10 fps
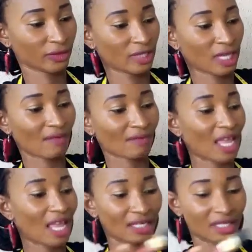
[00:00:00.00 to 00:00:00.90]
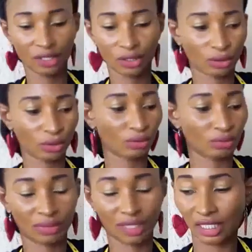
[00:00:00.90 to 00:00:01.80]
After adding your gum
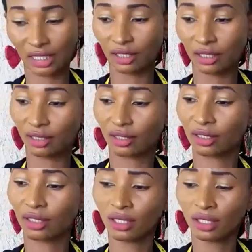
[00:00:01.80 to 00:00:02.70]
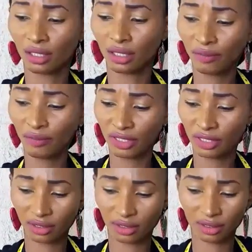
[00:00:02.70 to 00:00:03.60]
like this, leave it
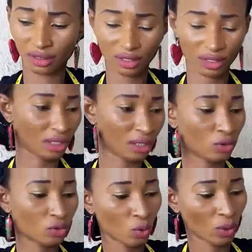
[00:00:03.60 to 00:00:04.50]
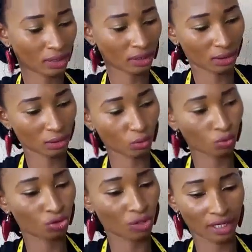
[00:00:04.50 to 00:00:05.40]
a little while to
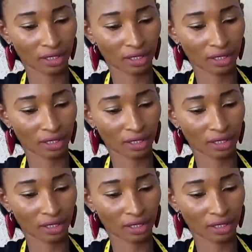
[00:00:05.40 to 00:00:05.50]
dry.